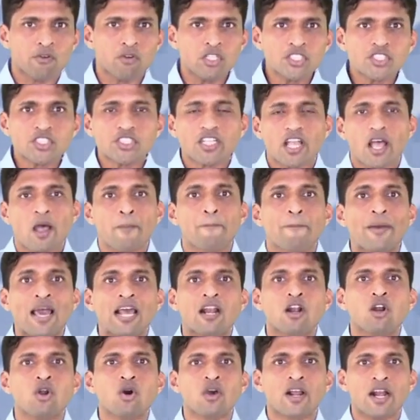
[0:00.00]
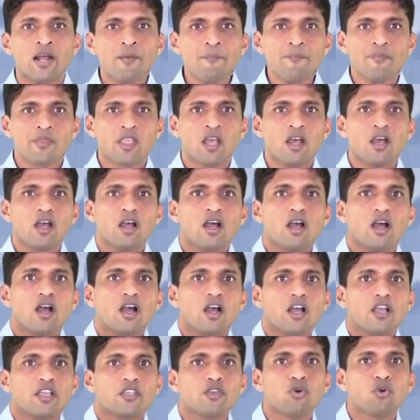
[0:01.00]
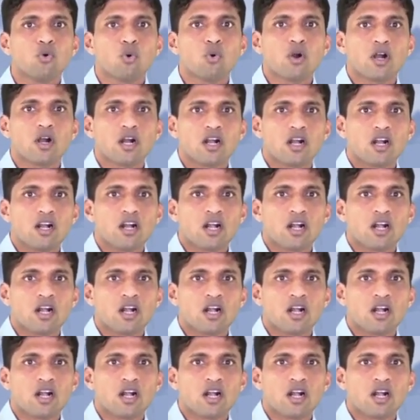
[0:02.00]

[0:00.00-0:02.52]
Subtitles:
language, a parallelogram. You